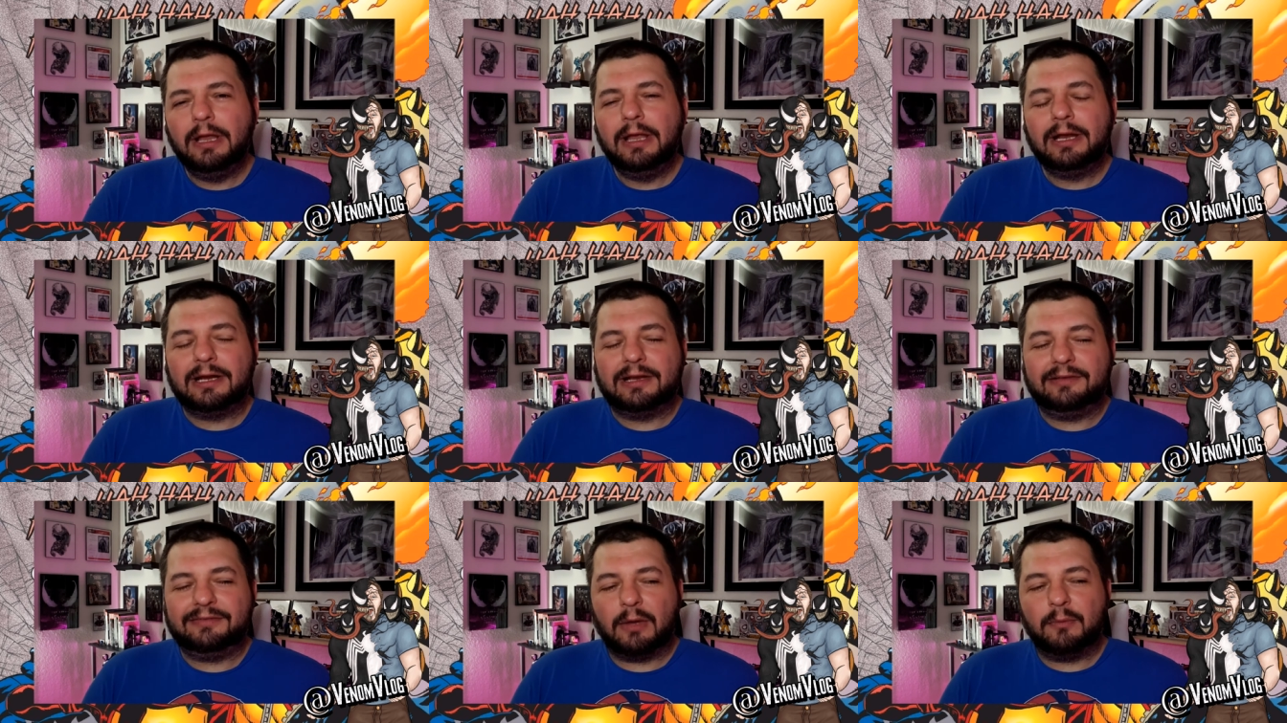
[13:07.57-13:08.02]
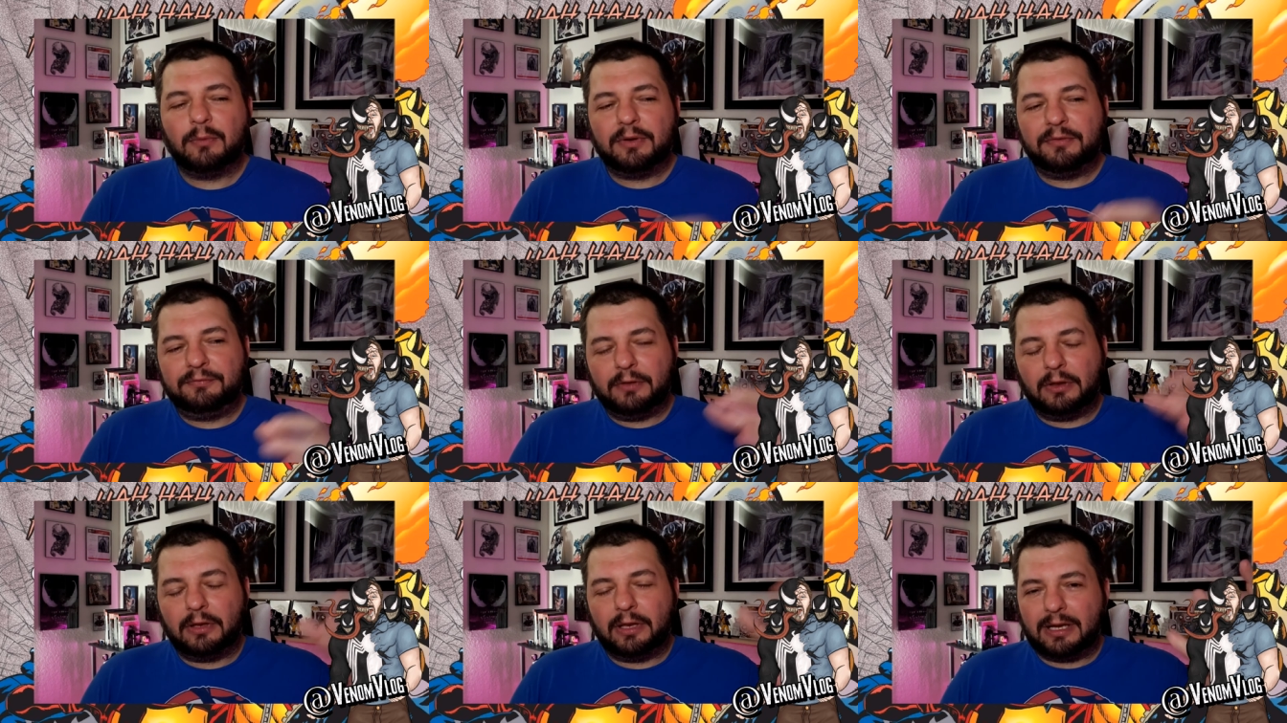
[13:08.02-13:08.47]
because that would have
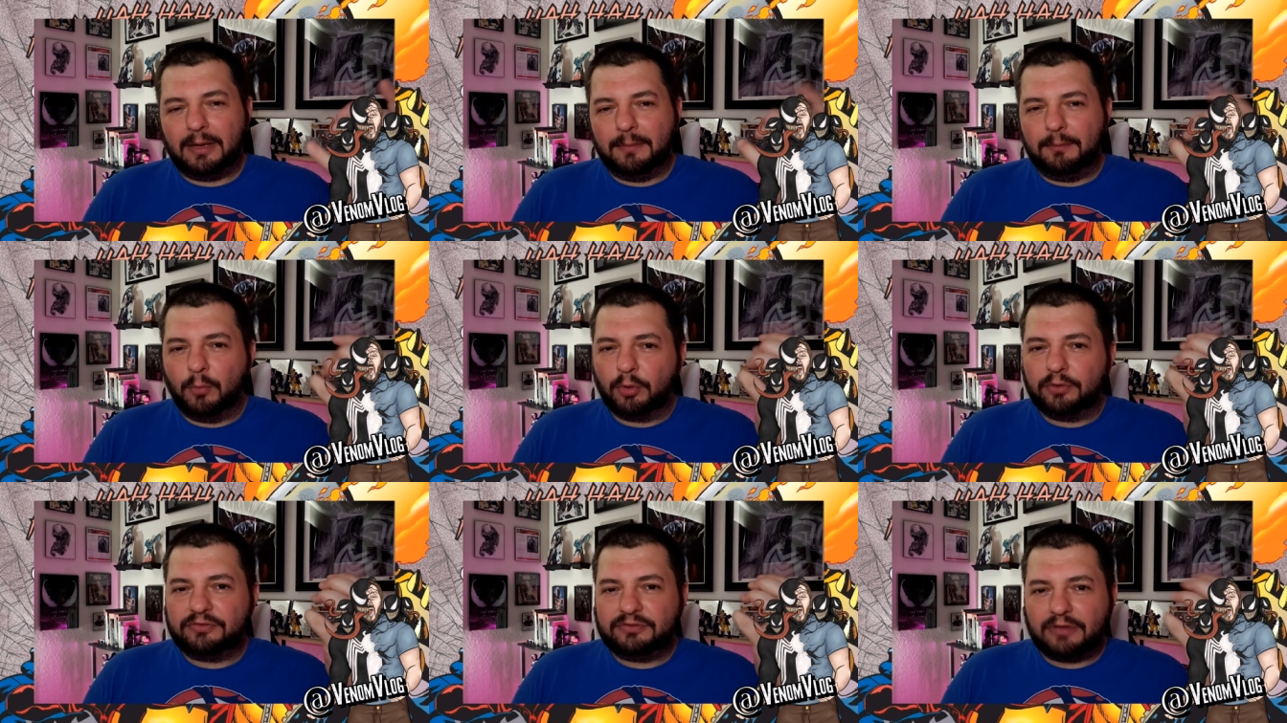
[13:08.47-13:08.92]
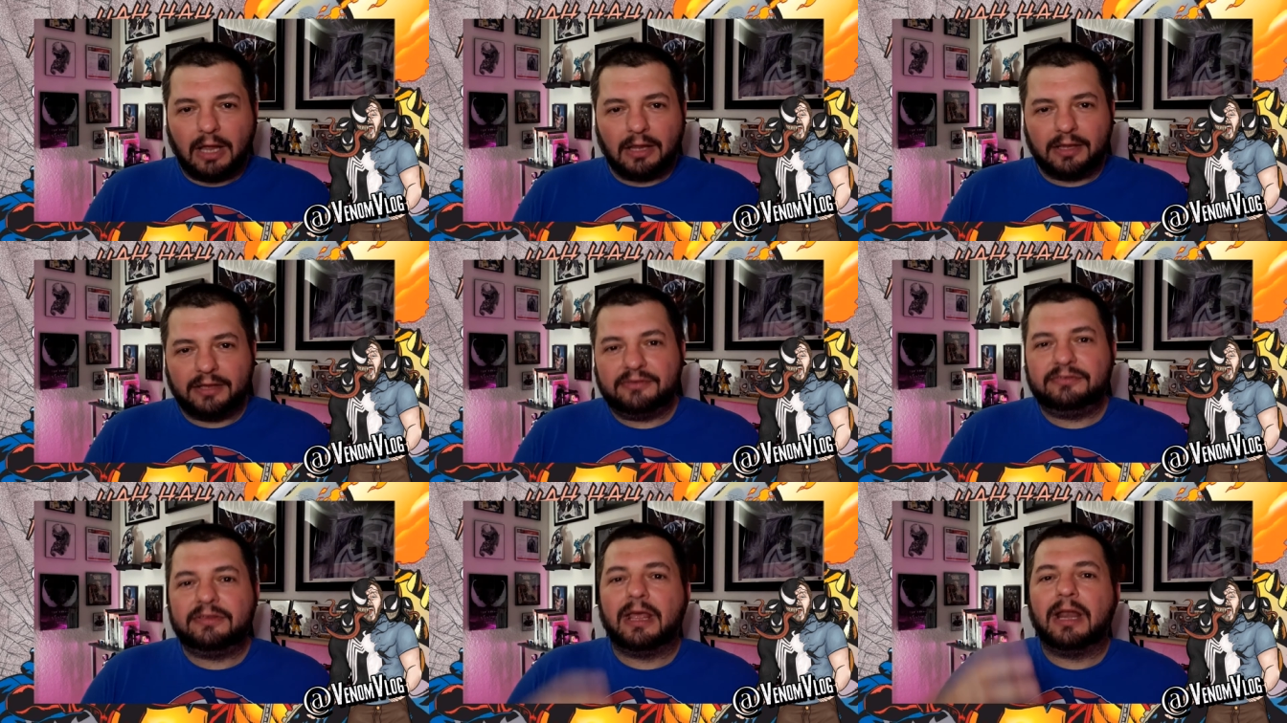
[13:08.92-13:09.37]
felt like a more
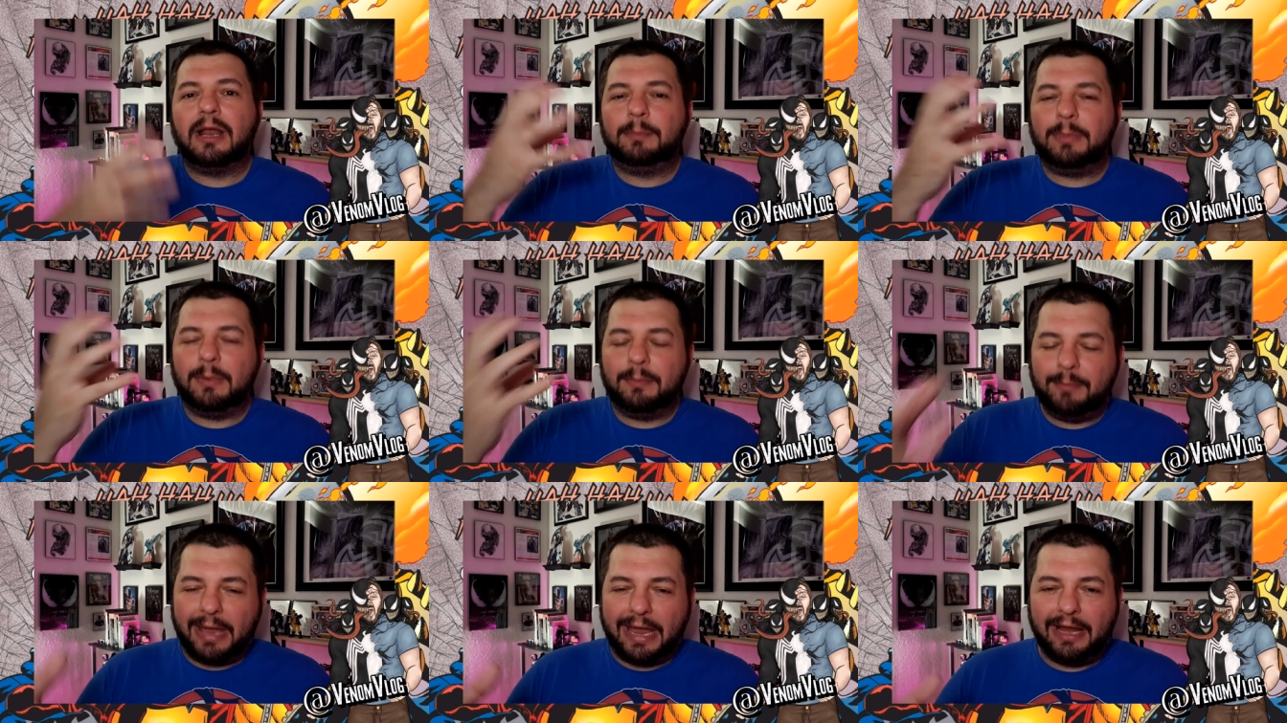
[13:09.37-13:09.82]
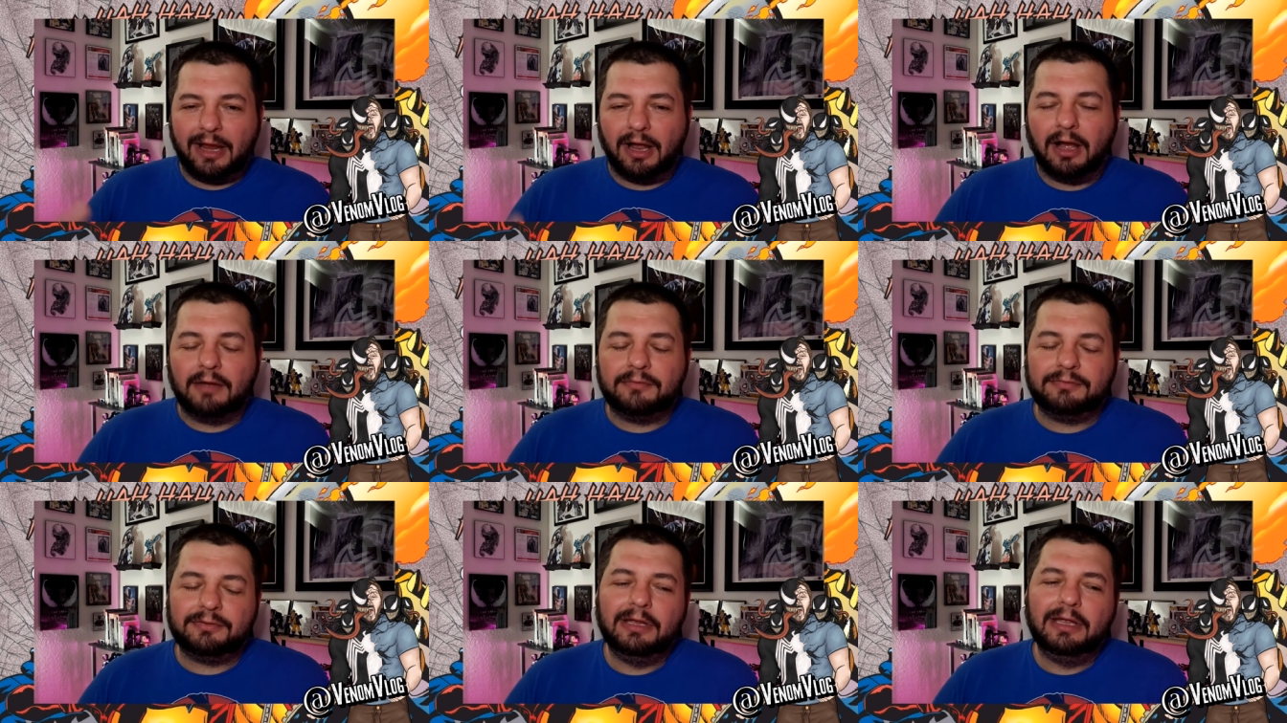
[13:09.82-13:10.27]
solid setup and
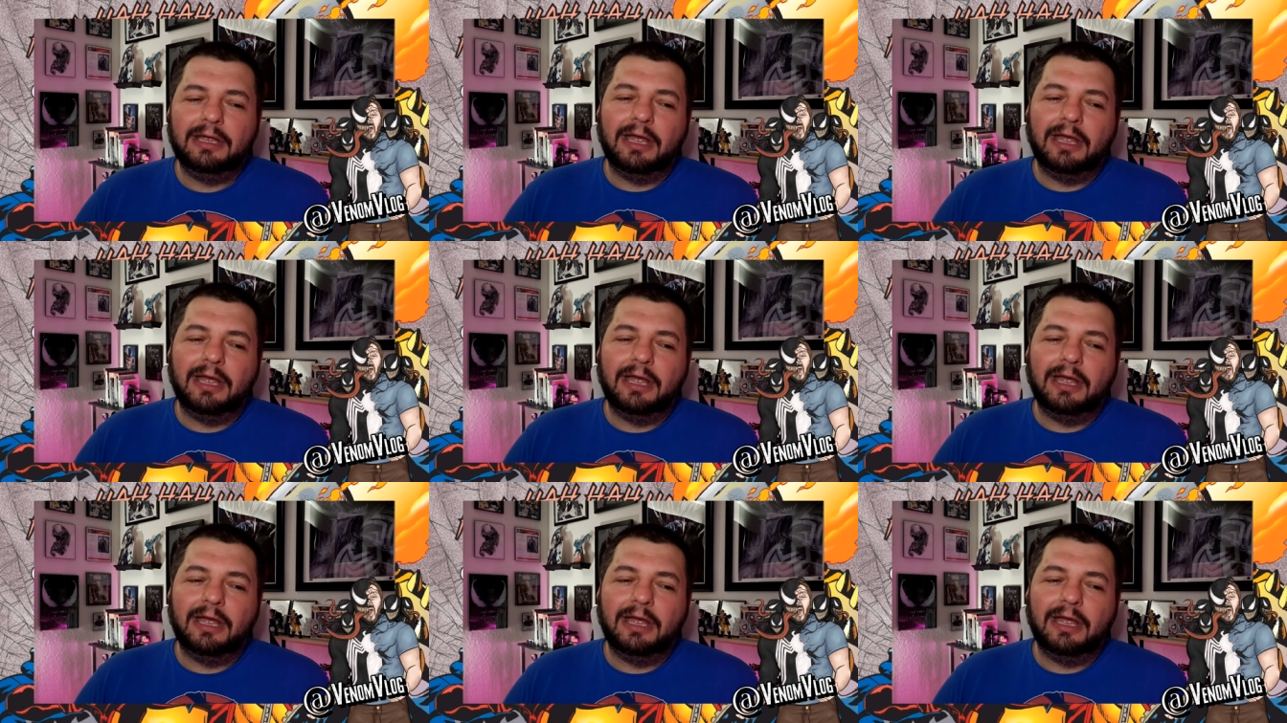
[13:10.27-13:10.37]
payoff.